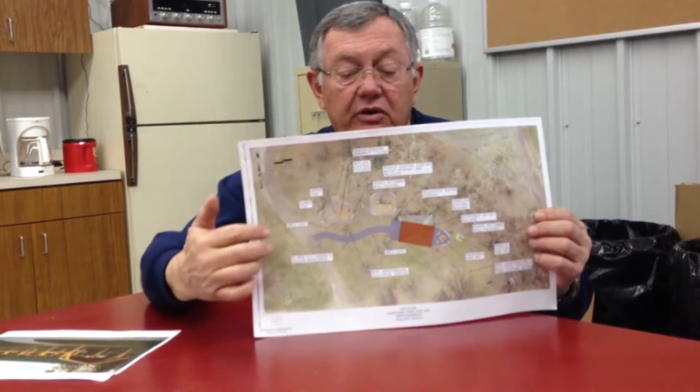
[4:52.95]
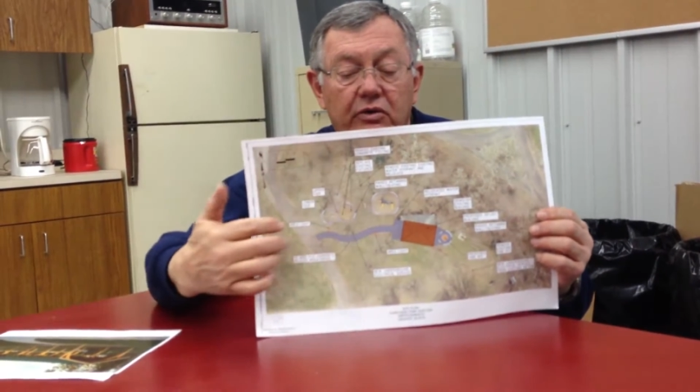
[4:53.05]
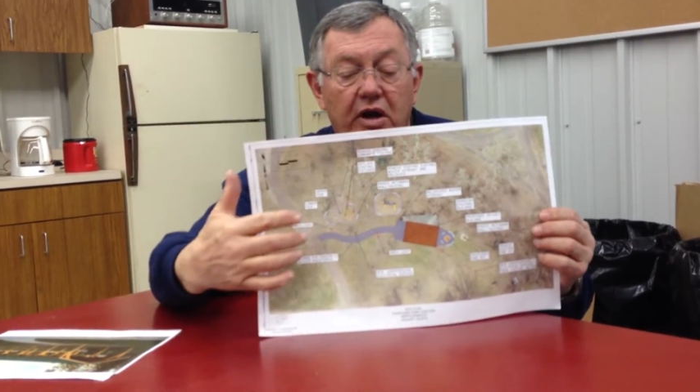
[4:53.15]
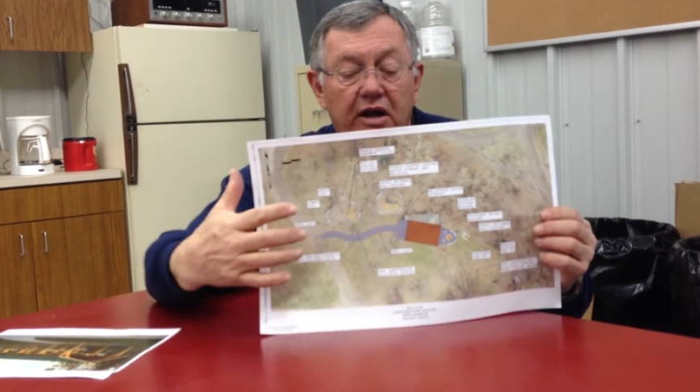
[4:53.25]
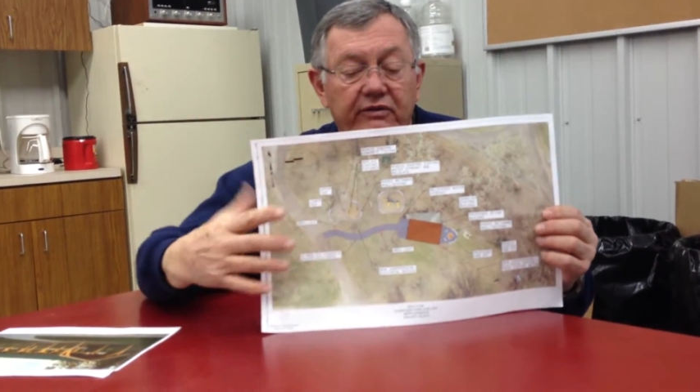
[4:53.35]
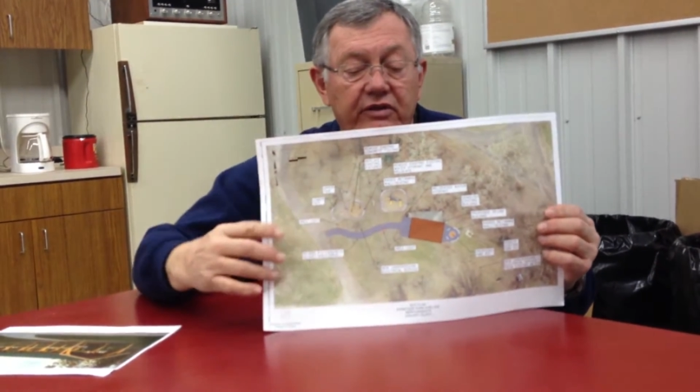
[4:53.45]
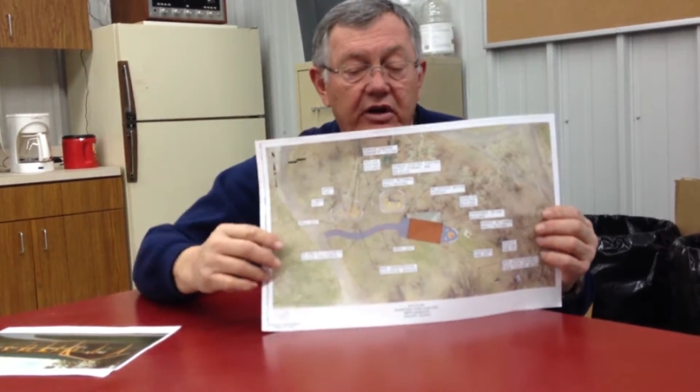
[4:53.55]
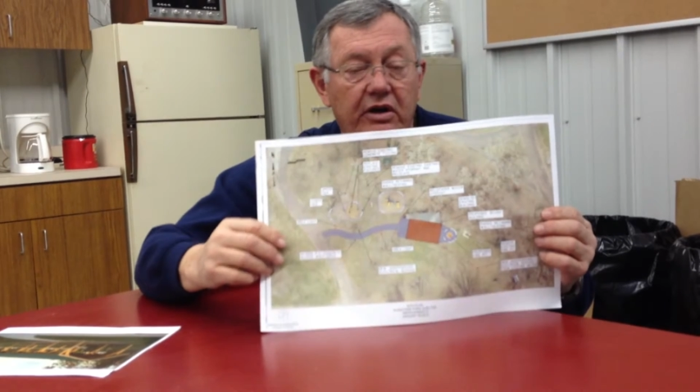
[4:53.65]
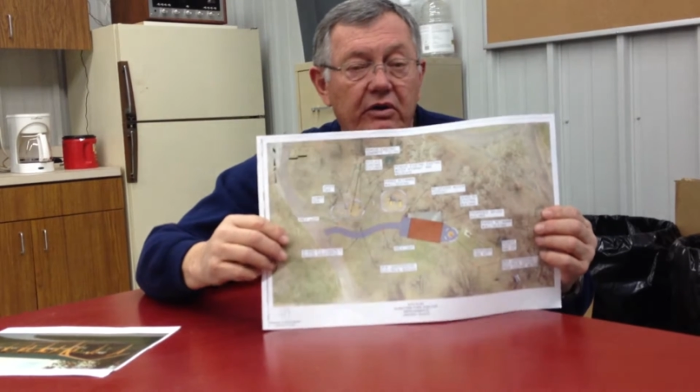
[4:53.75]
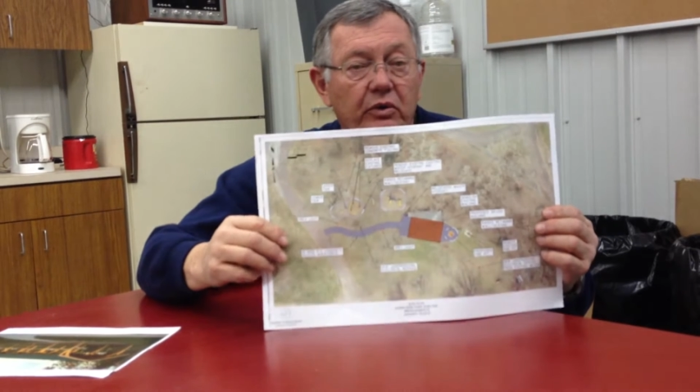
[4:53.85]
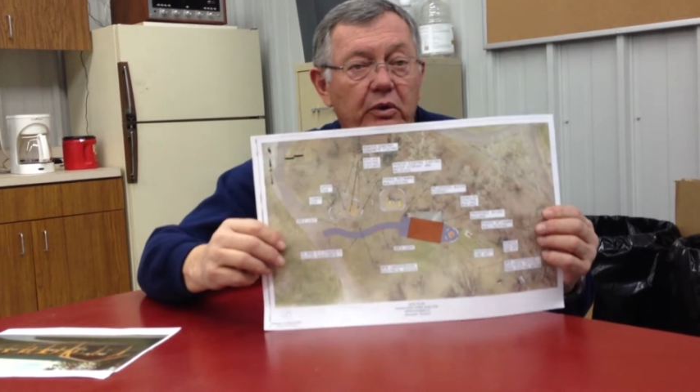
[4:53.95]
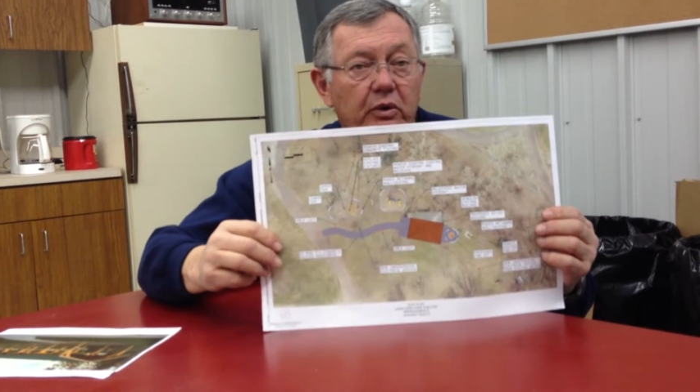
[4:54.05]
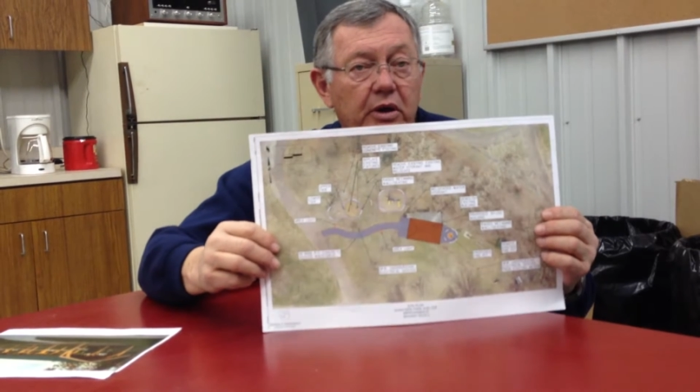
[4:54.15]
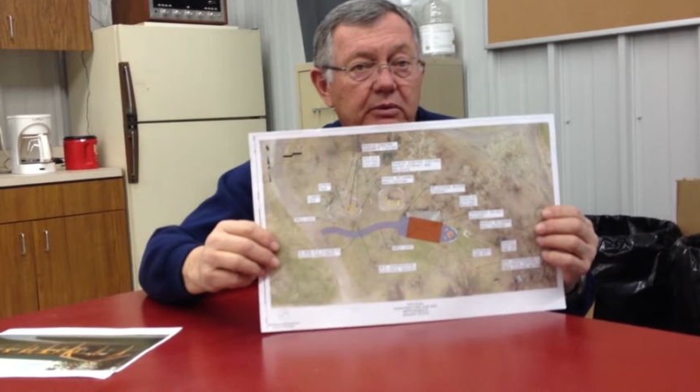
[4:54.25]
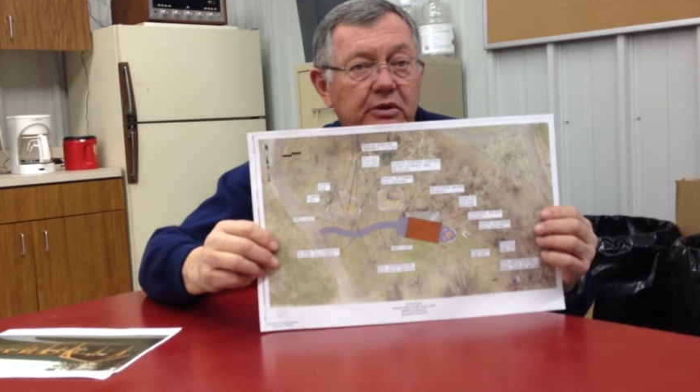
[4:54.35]
drive there, we
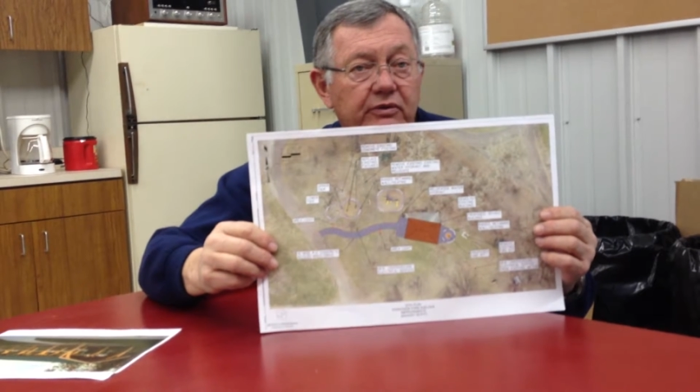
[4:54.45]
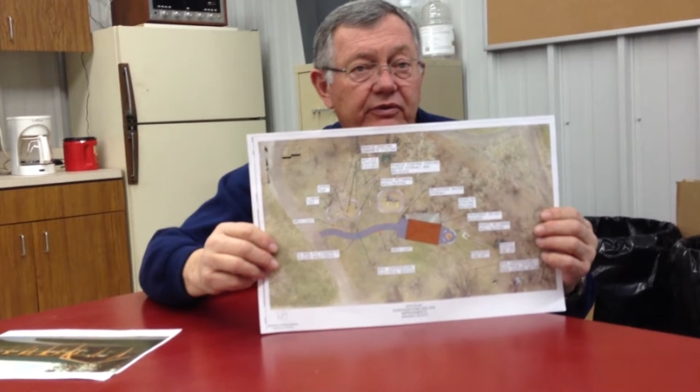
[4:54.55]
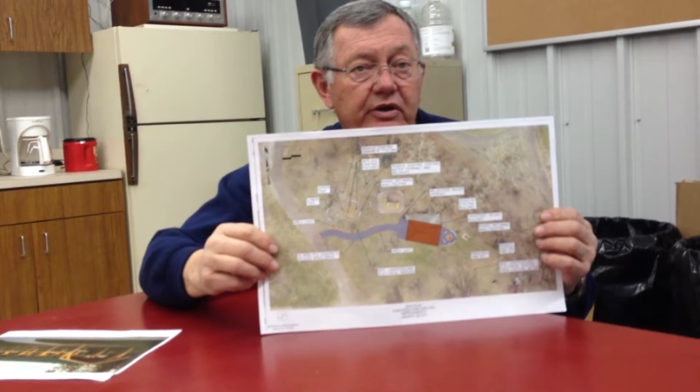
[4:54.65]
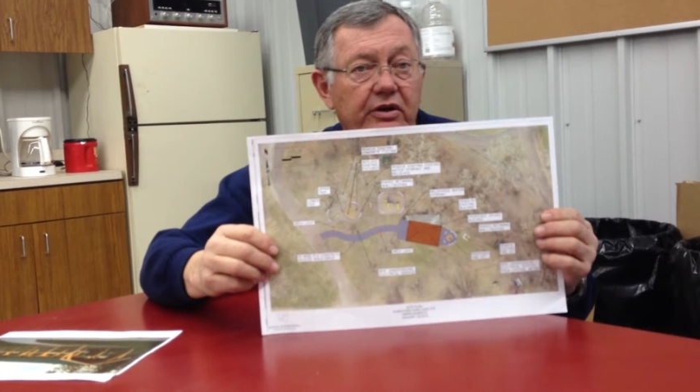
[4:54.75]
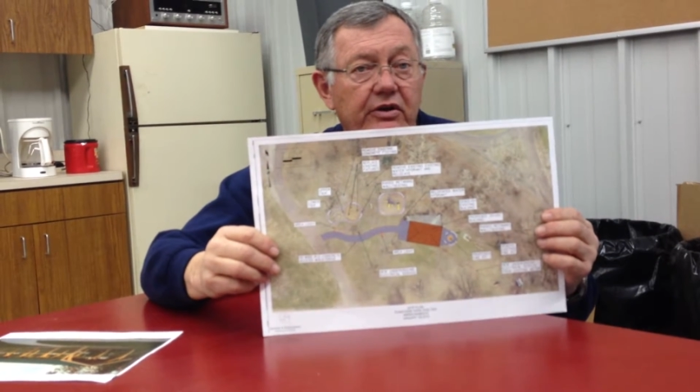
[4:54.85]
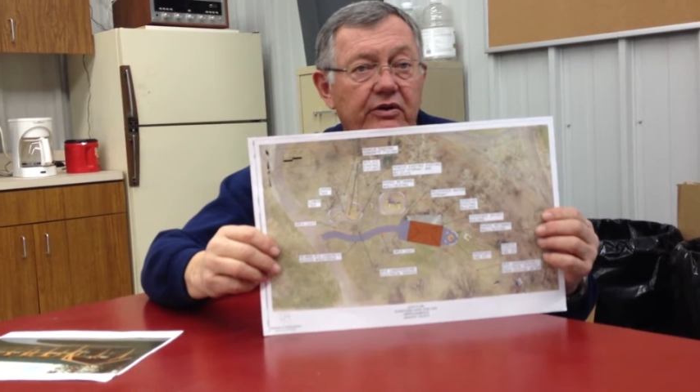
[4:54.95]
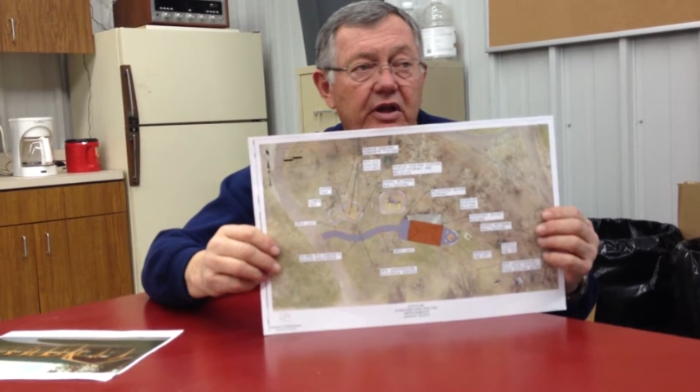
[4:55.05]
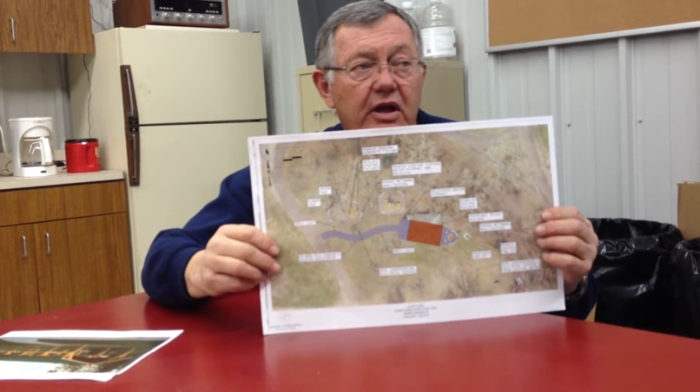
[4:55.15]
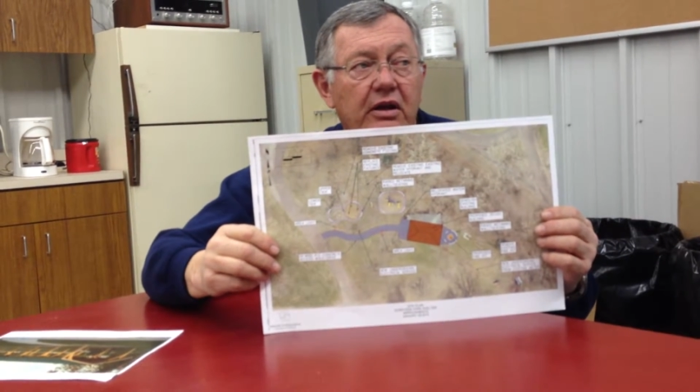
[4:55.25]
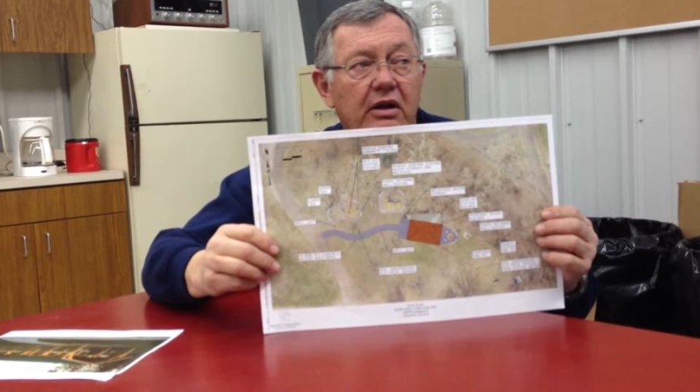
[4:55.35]
were able to figure that